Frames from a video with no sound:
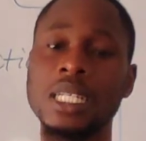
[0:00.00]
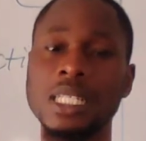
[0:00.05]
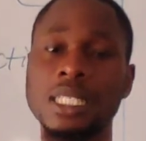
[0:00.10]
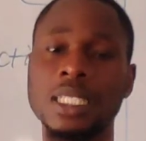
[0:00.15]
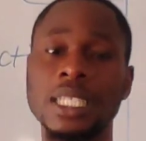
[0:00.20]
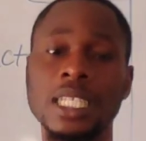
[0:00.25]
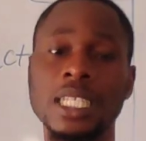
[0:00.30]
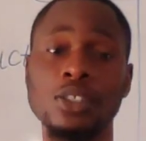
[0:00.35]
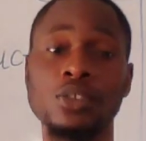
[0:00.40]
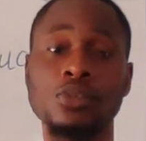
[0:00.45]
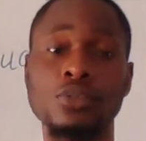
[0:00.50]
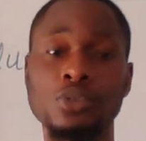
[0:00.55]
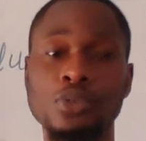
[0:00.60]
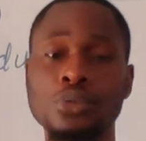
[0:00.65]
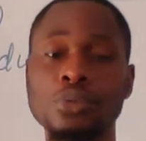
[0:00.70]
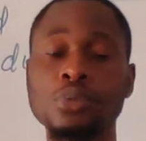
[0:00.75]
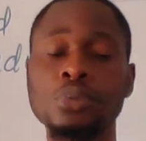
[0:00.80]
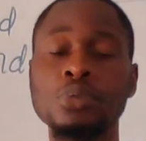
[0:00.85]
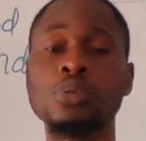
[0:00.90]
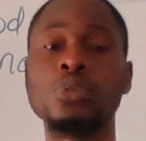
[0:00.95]
The
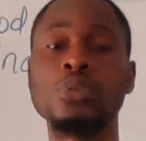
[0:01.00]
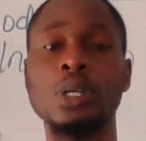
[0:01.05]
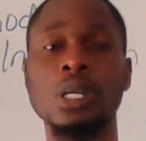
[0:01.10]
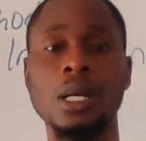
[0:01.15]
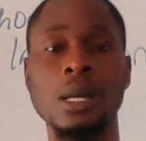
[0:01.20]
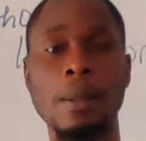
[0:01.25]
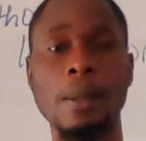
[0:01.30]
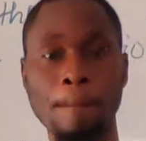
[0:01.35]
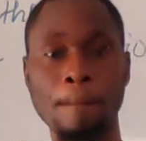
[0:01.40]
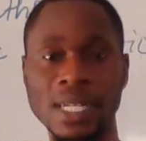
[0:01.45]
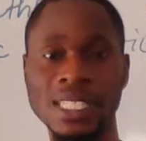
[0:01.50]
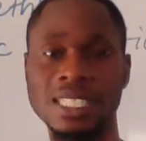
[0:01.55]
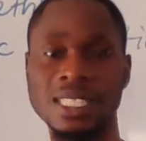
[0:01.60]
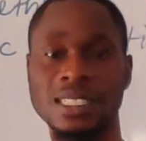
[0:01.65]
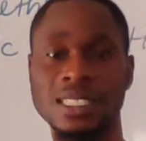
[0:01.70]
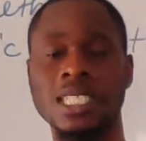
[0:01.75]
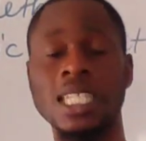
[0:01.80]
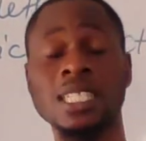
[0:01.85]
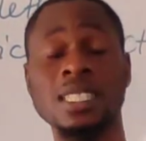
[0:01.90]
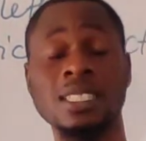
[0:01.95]
two
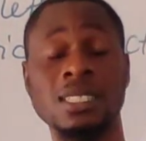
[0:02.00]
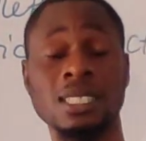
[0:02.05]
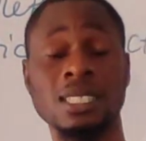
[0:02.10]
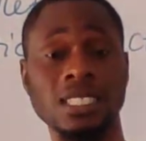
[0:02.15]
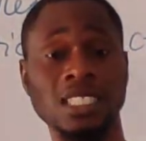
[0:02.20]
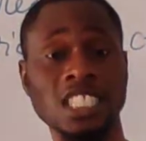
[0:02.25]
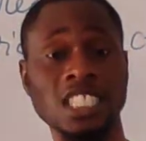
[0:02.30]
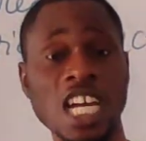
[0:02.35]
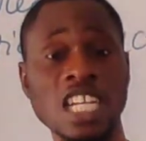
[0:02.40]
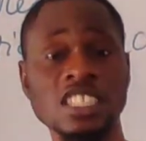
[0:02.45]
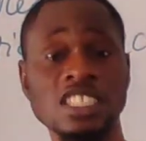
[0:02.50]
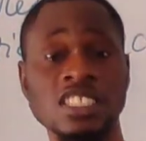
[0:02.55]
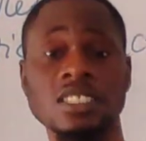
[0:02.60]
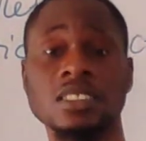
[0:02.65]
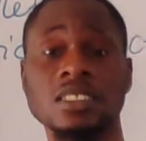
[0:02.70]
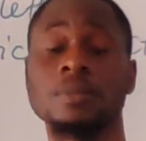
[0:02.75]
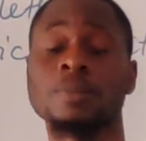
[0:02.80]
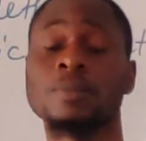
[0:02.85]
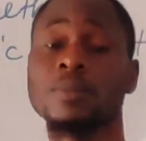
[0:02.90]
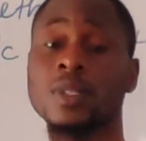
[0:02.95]
bodies. That is the charge
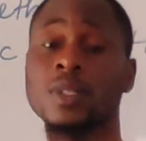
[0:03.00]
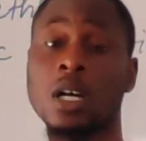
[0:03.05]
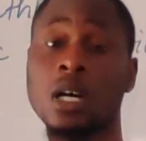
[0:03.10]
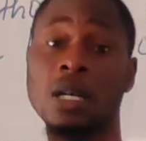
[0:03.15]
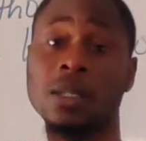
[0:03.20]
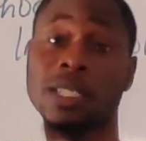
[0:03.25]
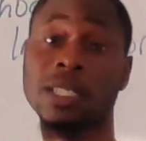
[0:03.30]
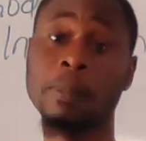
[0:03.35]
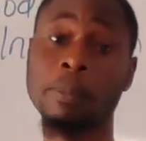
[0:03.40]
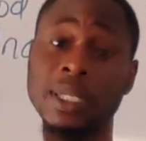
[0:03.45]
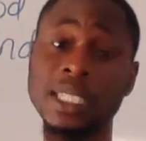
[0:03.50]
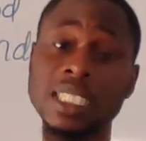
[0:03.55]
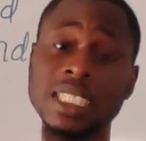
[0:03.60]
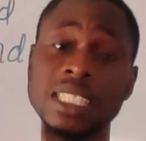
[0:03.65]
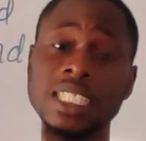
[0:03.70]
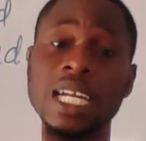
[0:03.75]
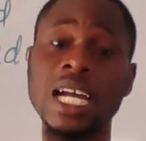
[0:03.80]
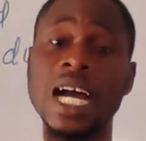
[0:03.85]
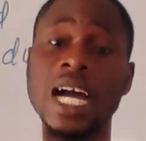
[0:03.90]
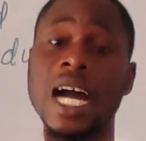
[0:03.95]
on the
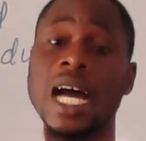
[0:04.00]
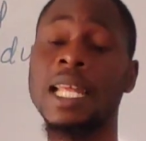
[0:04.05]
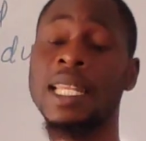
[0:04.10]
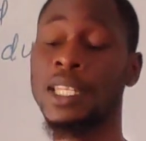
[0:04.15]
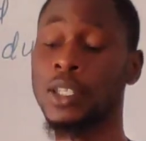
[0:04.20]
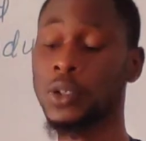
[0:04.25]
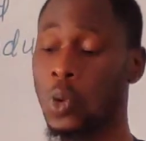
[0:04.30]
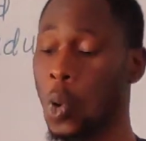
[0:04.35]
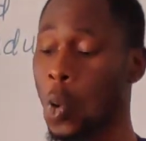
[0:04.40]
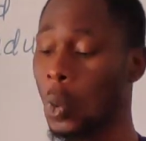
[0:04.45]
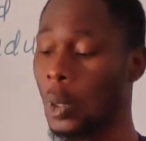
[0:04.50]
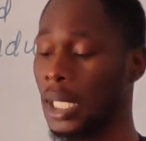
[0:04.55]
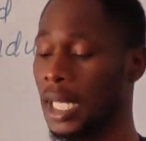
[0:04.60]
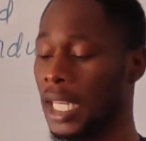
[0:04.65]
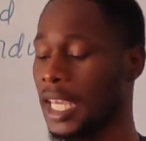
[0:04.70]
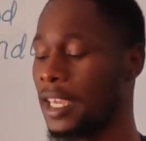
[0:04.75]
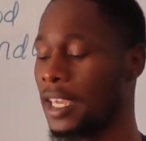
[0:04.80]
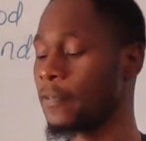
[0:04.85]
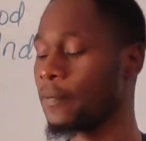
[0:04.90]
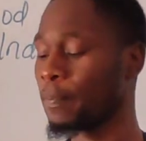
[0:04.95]
body and the gold
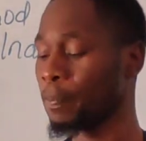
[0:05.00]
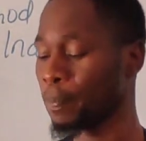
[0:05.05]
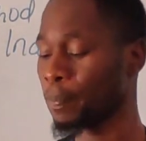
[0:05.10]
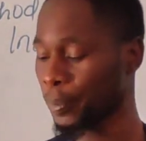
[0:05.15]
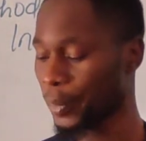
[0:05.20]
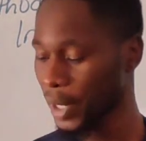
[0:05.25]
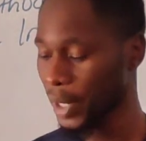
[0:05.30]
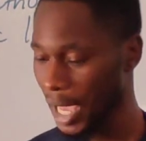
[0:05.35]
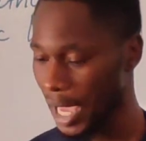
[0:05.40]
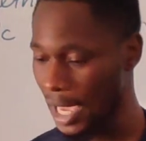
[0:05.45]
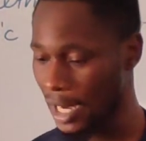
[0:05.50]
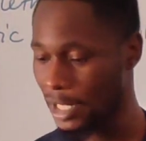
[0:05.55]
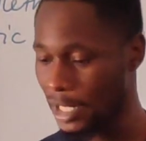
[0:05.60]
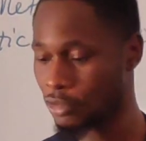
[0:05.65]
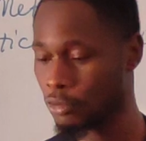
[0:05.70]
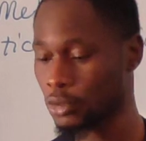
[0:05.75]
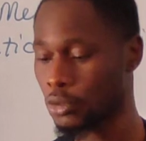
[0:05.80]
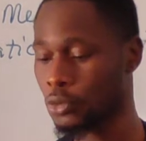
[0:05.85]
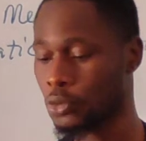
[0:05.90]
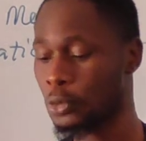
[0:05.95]
leaf
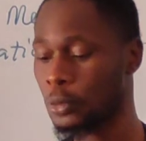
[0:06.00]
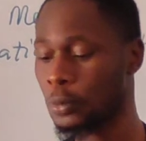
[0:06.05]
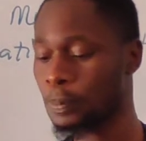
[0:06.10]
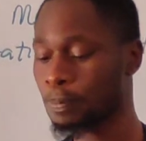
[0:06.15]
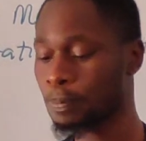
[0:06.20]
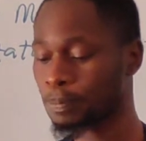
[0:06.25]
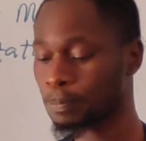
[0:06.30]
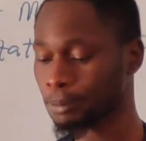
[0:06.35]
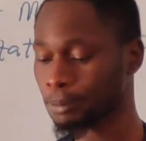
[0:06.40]
electroscope.